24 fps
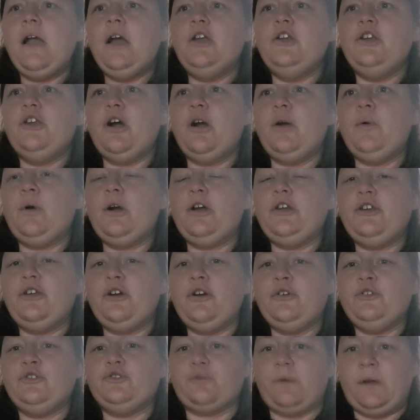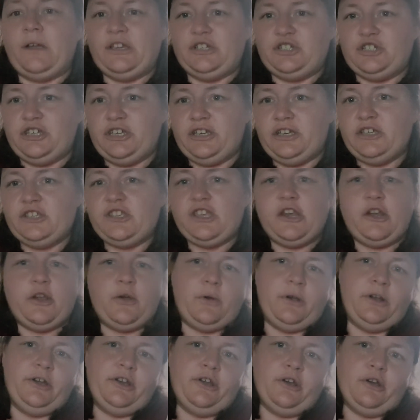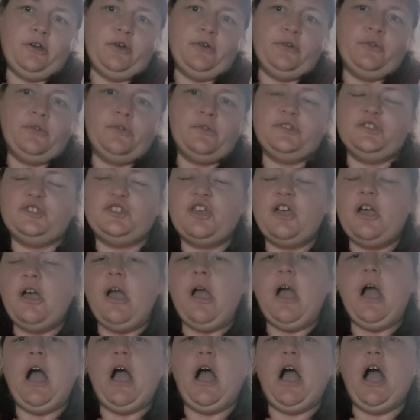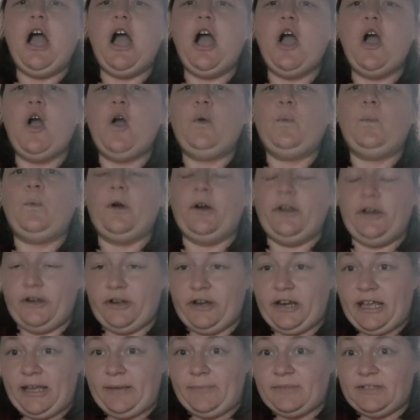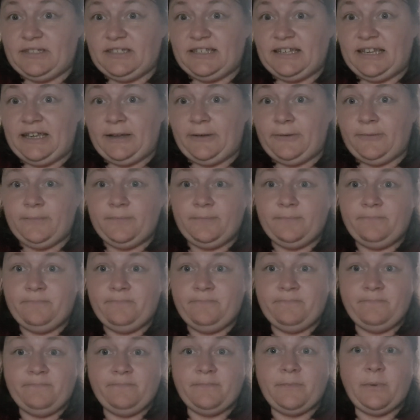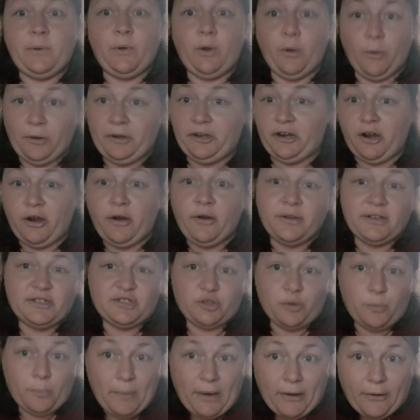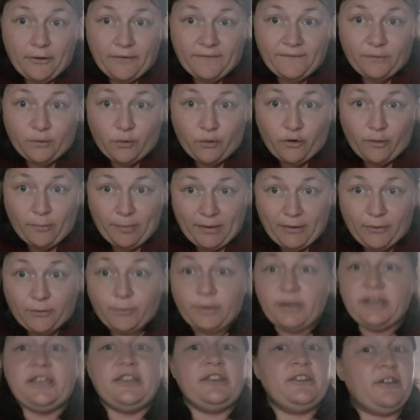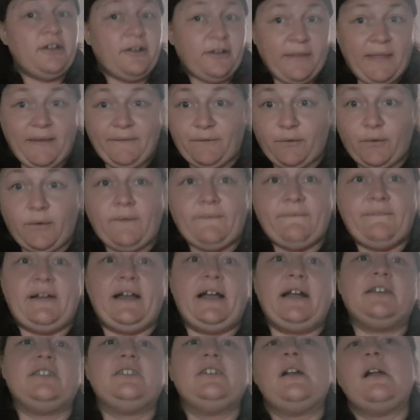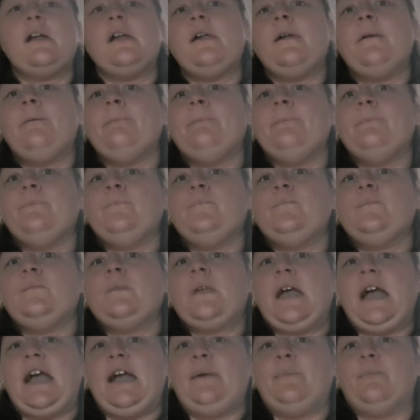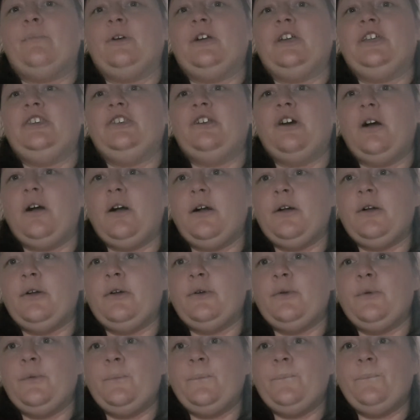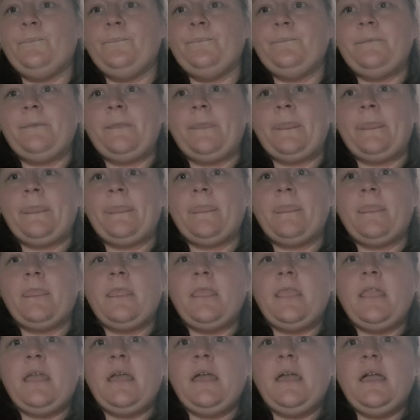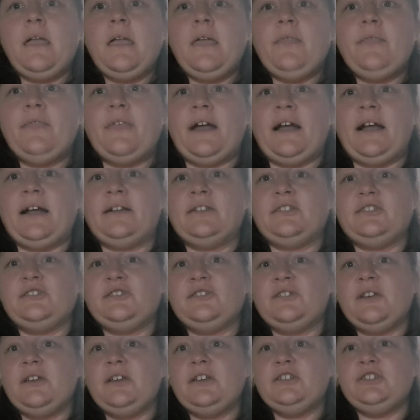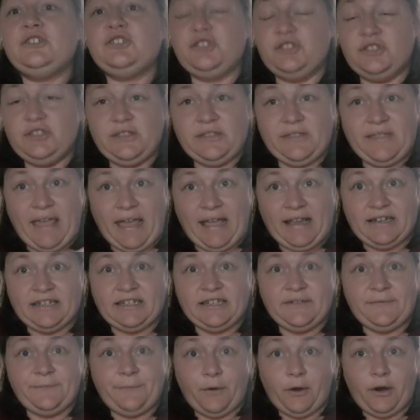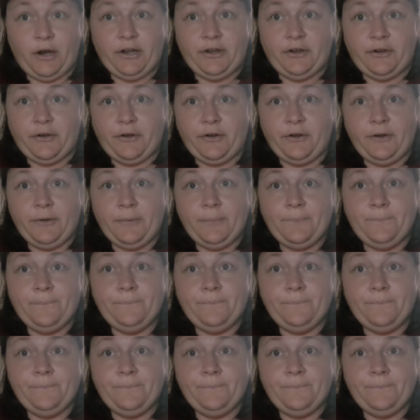No one knows where she is, and no one knows what her name is now. All we know is not Mary Flora Bell. We know that for a fact. And we know that they did find her.